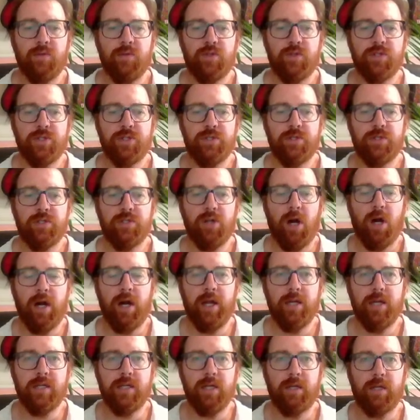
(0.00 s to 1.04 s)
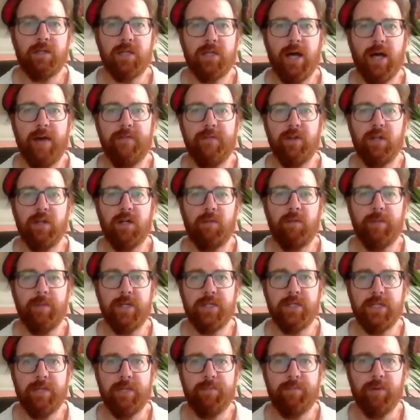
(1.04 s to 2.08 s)
starting to dive a little
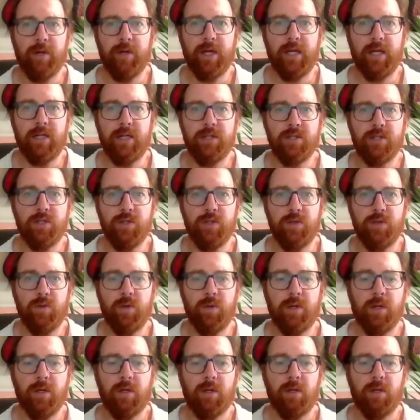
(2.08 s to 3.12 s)
bit deeper into